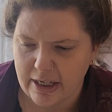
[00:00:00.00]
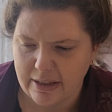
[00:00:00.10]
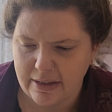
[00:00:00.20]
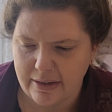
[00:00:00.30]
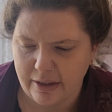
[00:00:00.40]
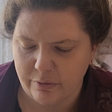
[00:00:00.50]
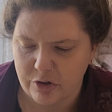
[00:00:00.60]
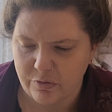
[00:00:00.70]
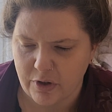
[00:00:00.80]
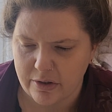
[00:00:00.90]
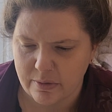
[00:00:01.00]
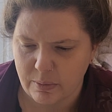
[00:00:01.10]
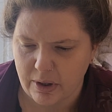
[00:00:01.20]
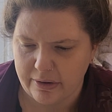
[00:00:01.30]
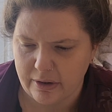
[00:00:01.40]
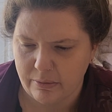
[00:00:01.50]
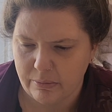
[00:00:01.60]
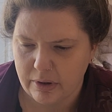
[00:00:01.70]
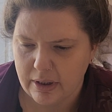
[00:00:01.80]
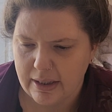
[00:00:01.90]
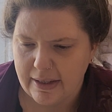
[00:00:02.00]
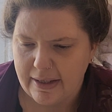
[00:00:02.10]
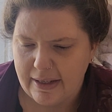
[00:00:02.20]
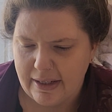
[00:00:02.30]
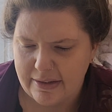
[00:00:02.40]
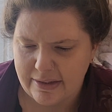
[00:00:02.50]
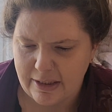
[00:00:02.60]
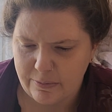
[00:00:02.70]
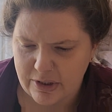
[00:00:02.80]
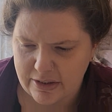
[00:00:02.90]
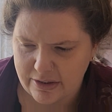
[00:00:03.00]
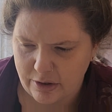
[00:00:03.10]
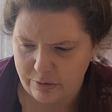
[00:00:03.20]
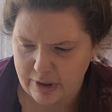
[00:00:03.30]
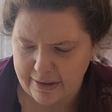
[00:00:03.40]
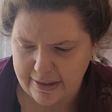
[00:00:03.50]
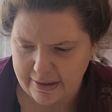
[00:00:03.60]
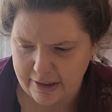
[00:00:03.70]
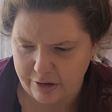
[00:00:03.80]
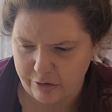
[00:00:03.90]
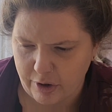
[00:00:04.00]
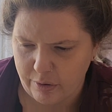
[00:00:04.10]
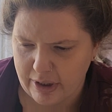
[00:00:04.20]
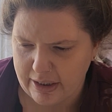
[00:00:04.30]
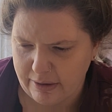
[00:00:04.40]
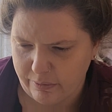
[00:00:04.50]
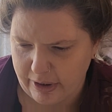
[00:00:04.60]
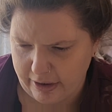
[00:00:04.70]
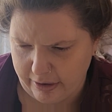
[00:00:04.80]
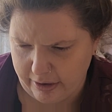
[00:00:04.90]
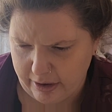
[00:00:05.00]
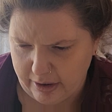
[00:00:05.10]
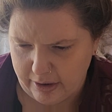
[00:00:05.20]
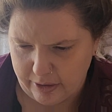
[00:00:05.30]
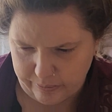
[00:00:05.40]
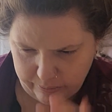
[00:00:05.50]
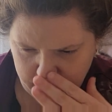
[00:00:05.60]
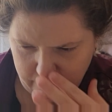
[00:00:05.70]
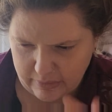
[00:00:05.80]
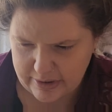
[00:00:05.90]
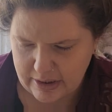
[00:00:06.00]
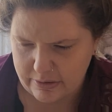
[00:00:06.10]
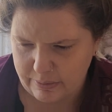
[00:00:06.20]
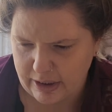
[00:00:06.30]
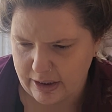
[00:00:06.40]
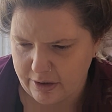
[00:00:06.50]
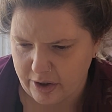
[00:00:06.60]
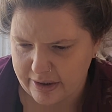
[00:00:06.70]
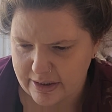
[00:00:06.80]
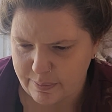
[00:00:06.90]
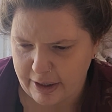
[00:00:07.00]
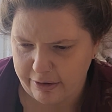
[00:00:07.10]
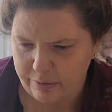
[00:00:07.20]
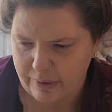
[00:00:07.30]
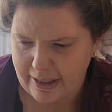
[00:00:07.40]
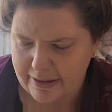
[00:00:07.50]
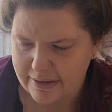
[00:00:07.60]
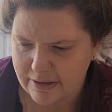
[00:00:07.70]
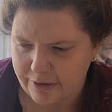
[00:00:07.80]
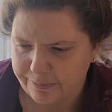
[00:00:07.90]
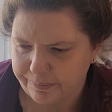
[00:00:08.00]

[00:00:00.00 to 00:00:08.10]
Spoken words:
anything which falls upon them. It seems as though nothing can grow anywhere, in all this barren waste.